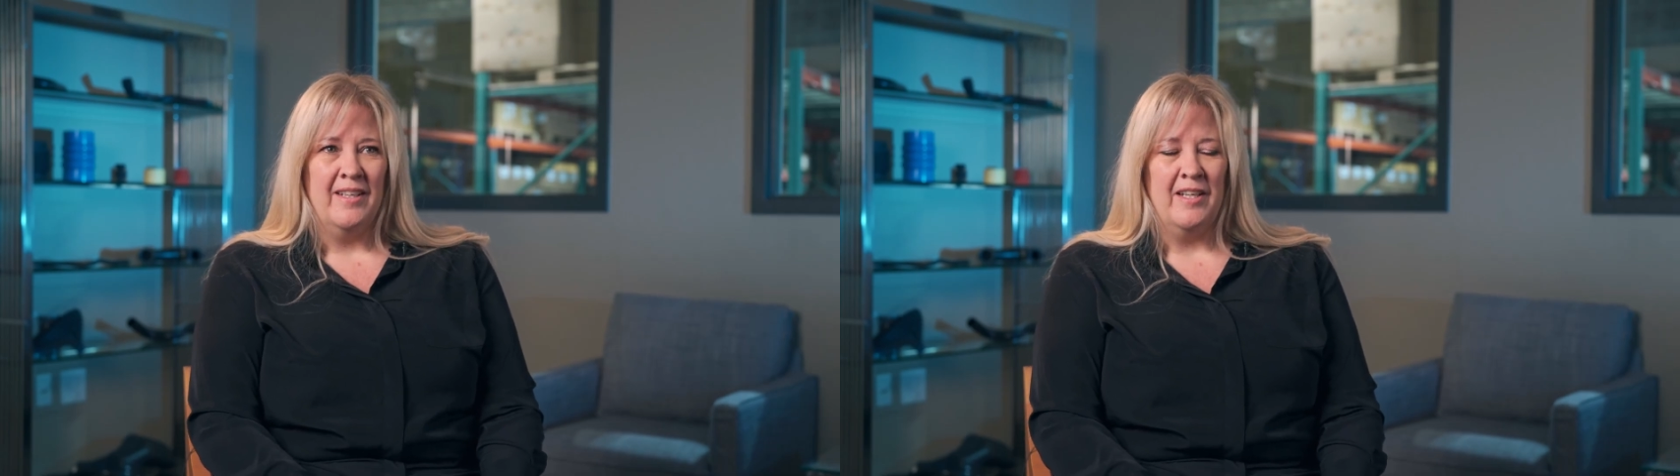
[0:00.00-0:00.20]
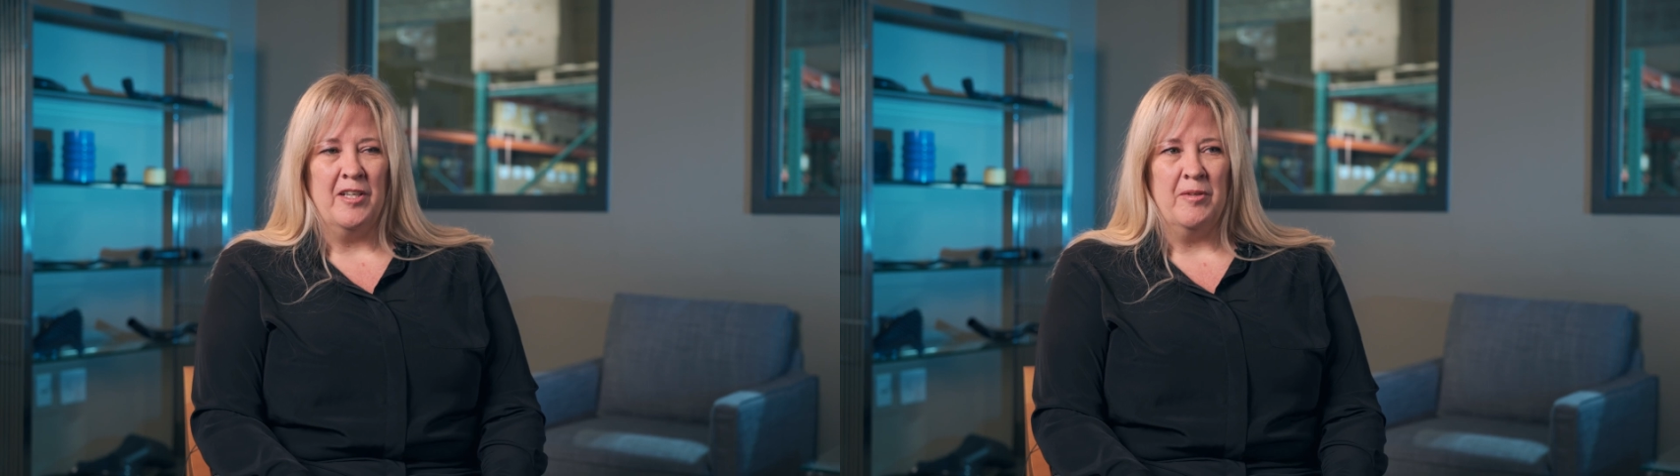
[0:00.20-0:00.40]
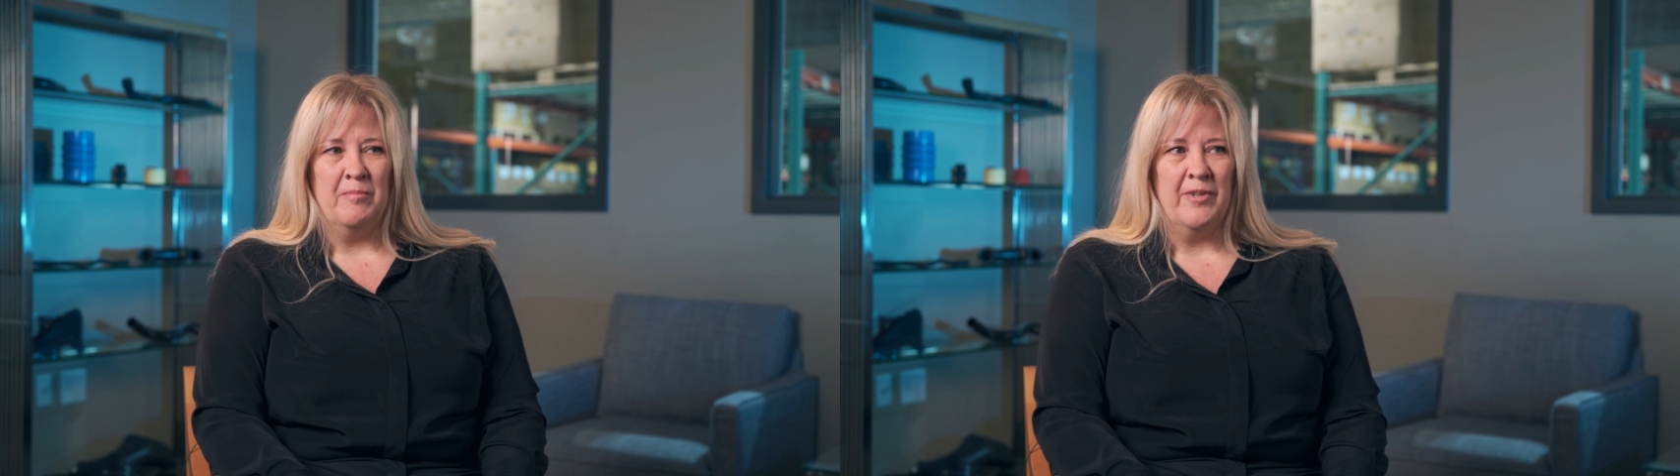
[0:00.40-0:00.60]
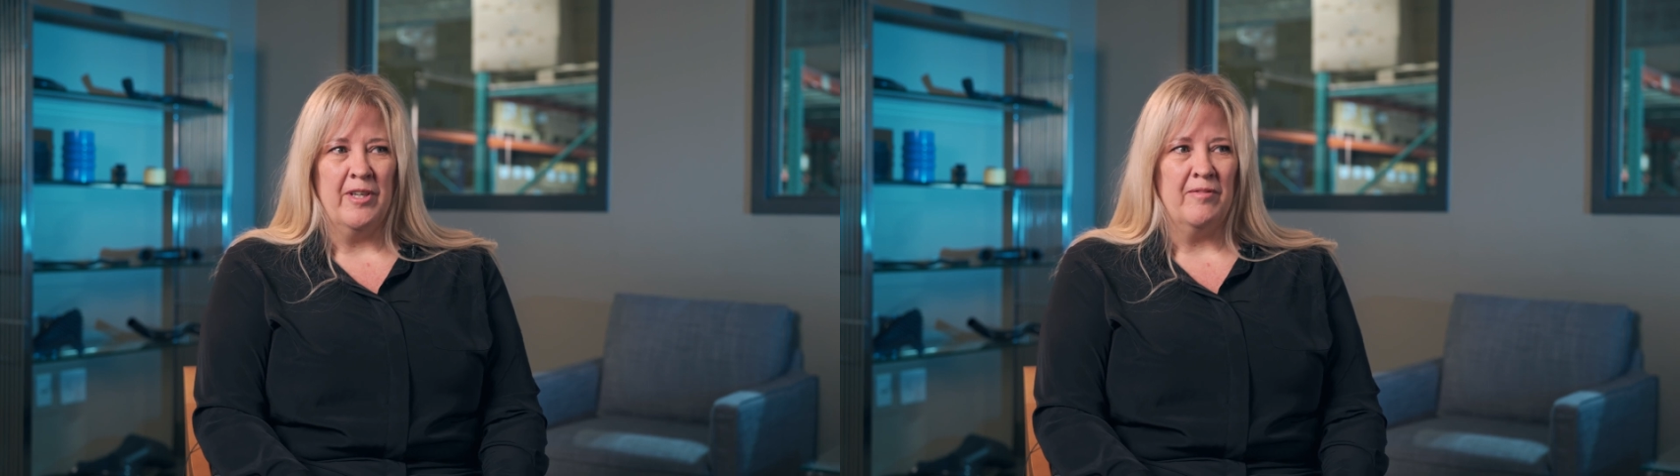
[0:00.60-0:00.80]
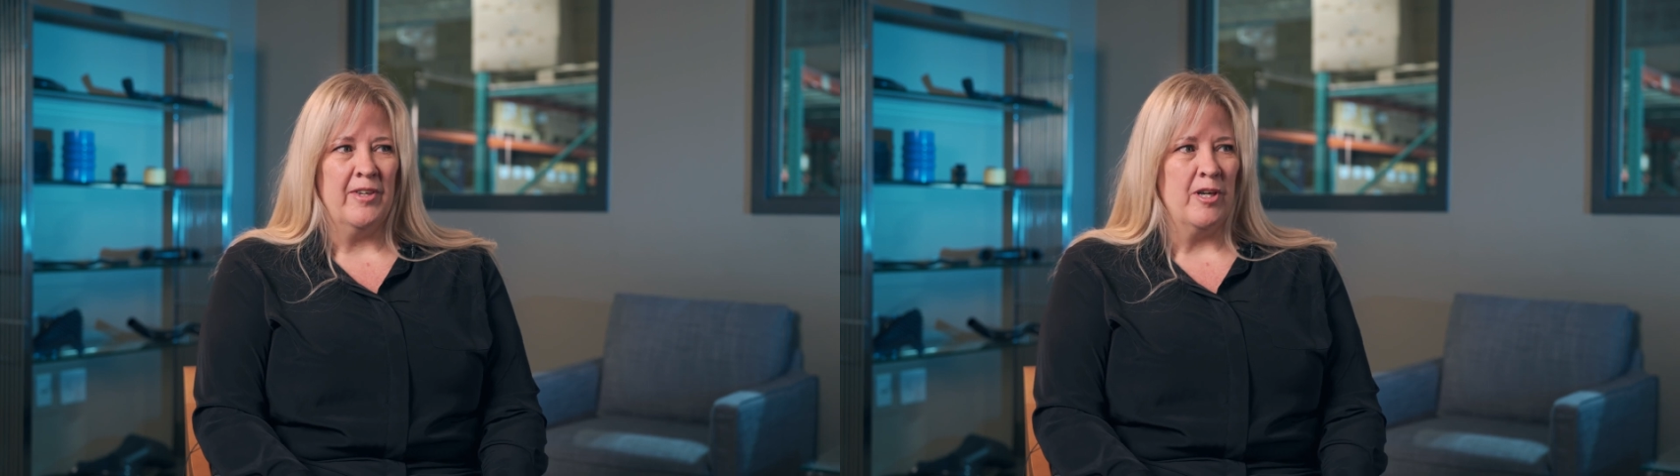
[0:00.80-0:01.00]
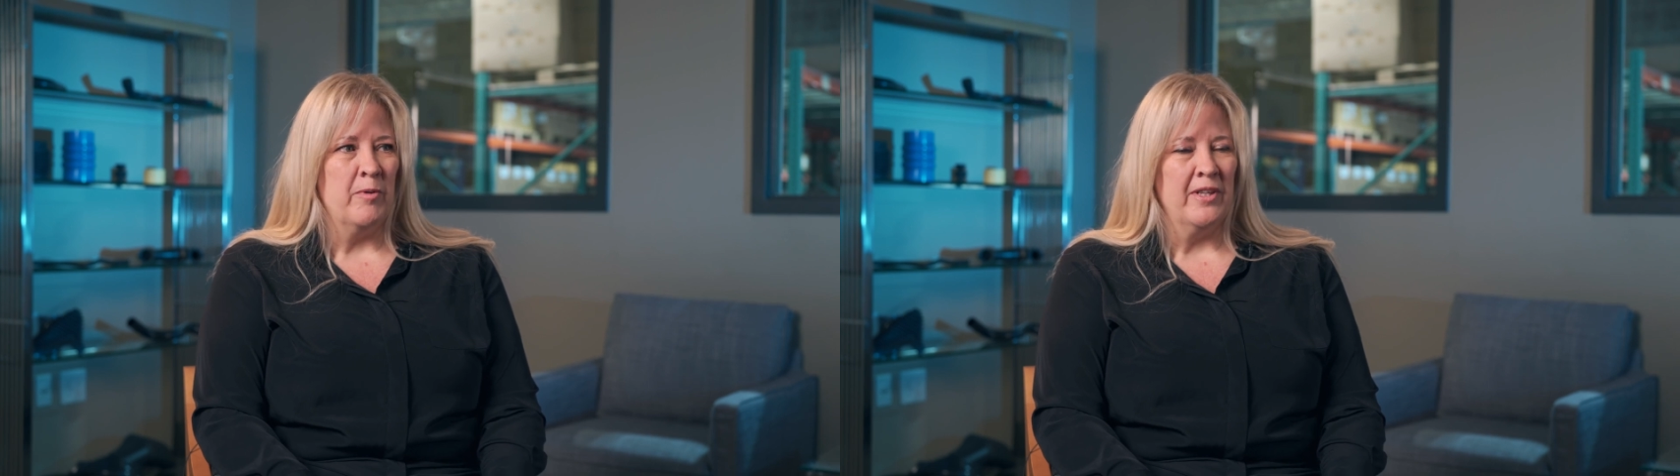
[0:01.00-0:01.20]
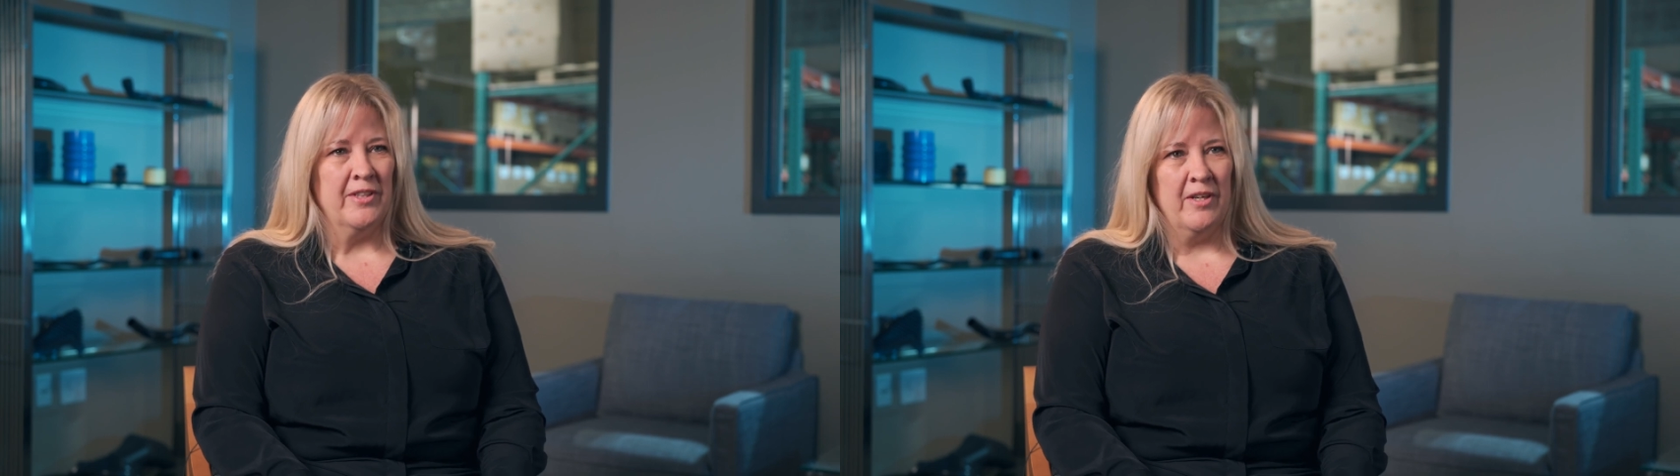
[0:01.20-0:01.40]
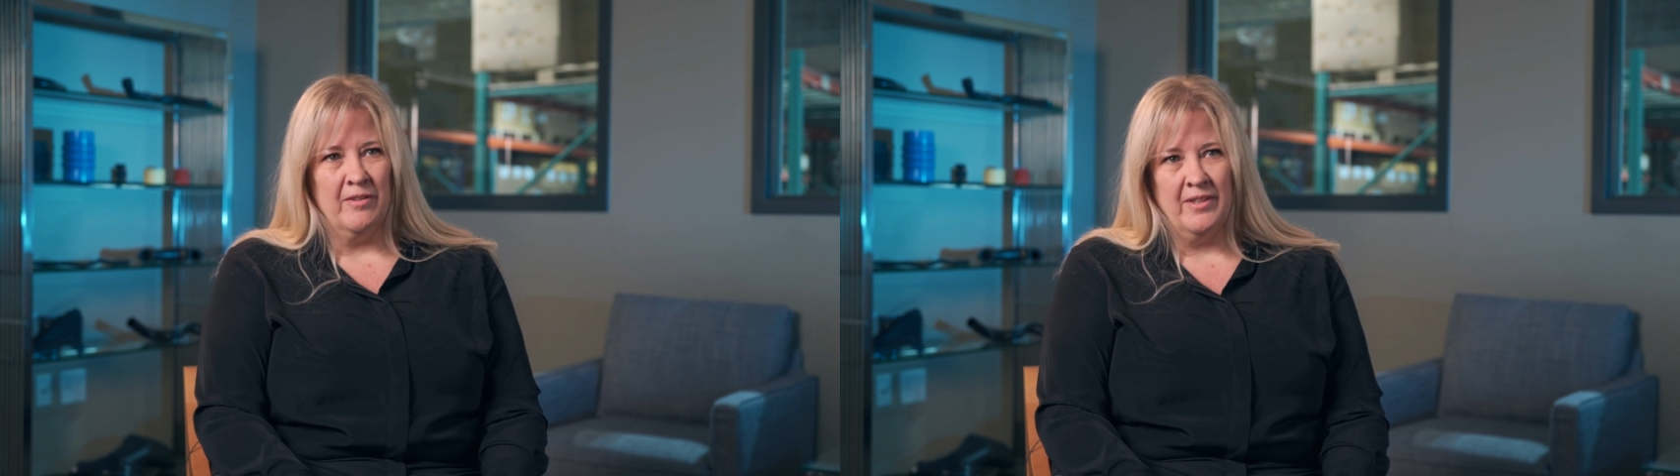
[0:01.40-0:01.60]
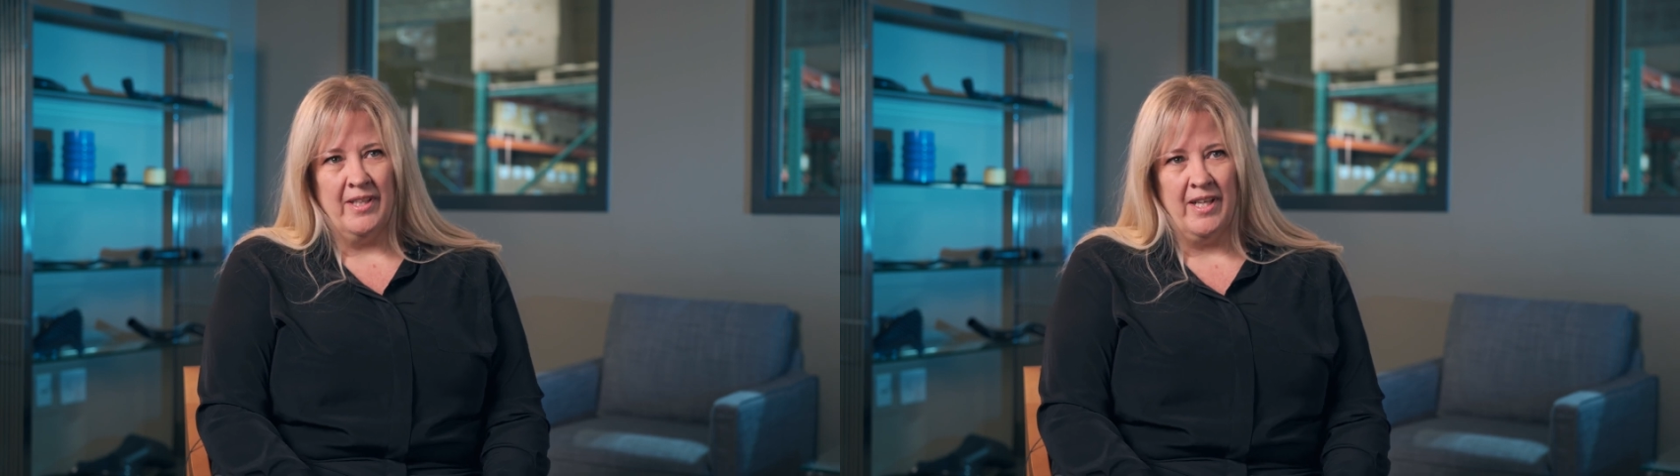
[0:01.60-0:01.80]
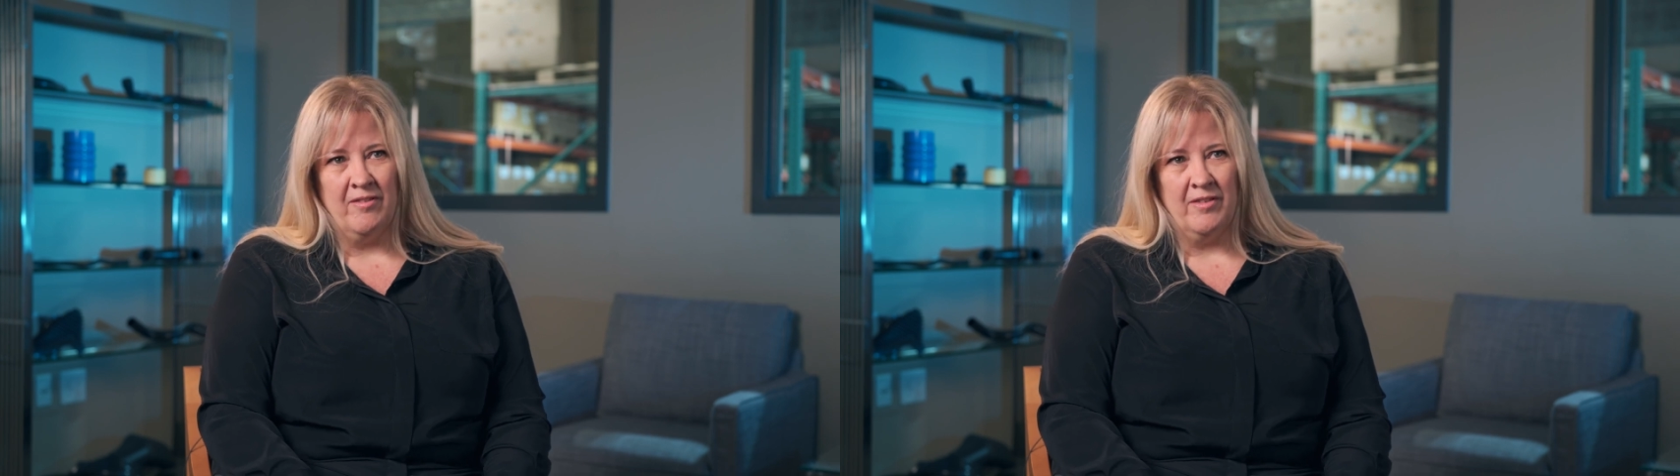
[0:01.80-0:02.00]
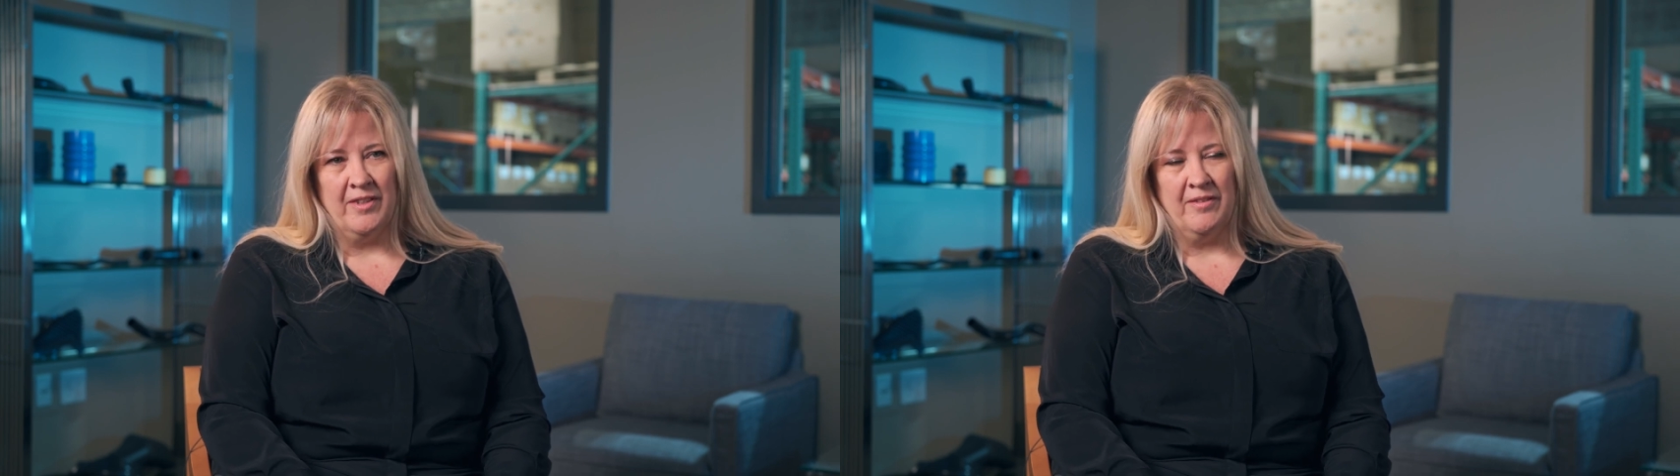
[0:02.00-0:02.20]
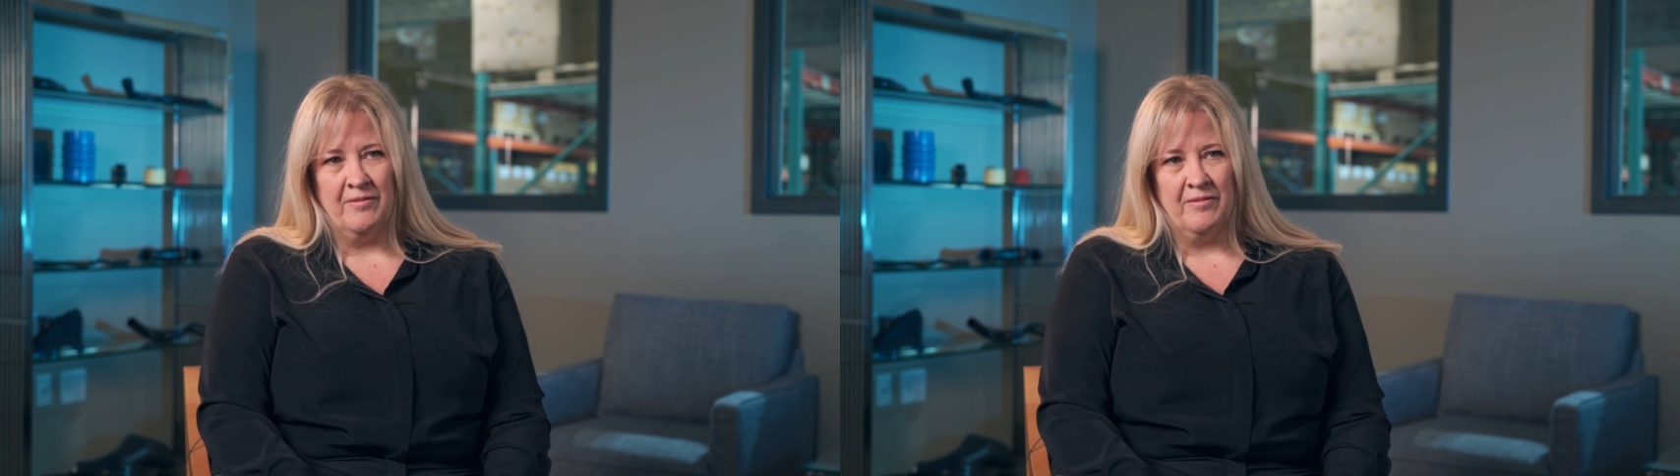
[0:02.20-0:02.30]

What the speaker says: They're very well known and have a